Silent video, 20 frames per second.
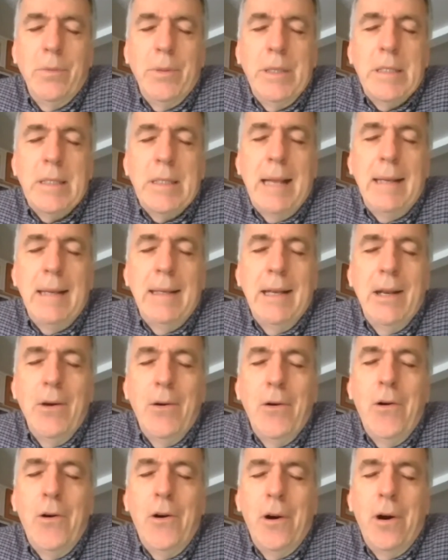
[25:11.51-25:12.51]
We stand in
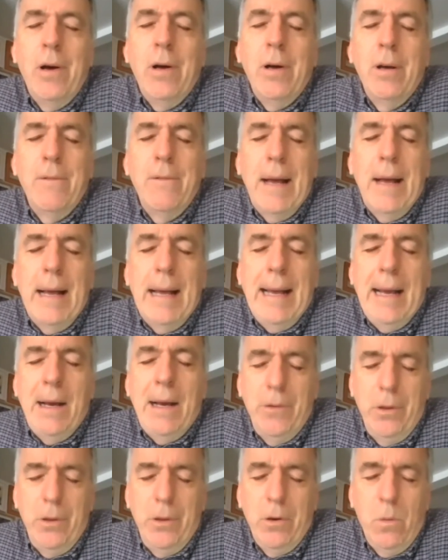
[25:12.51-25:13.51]
awe of
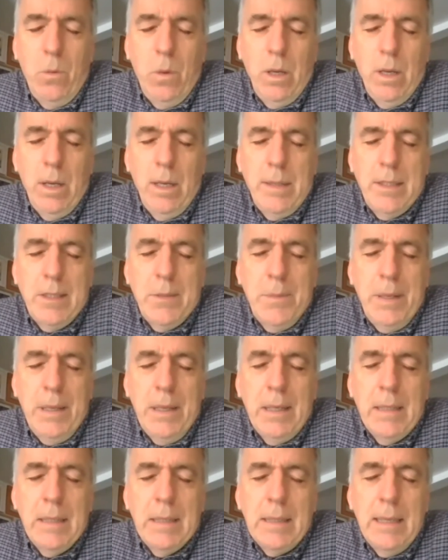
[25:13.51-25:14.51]
how your word
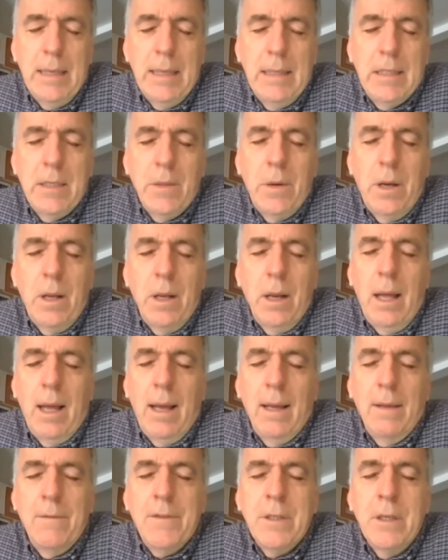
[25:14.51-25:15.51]
speaks into our
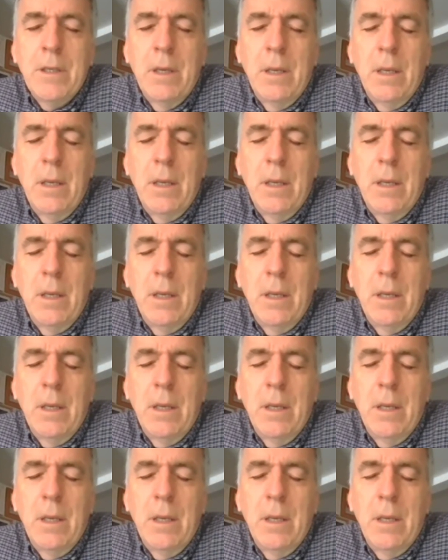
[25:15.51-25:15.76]
lives